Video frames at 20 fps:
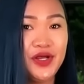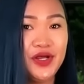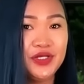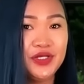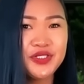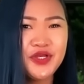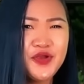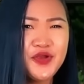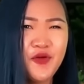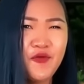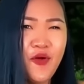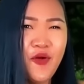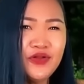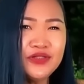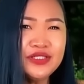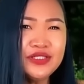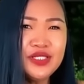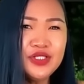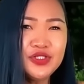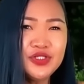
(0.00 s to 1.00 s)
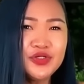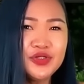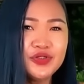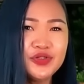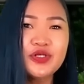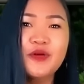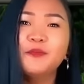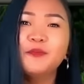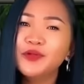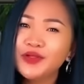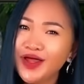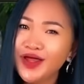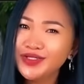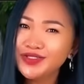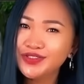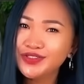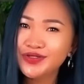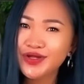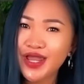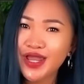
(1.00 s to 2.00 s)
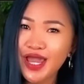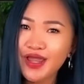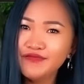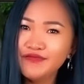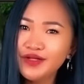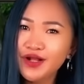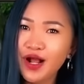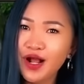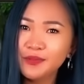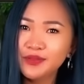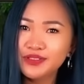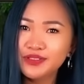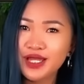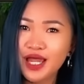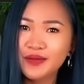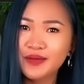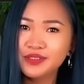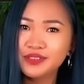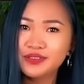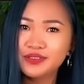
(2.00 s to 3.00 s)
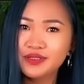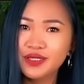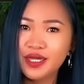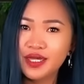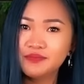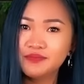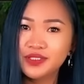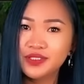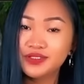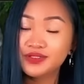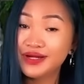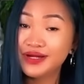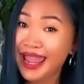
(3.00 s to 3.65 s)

so you won't need to use a plunger every couple times to get Mr.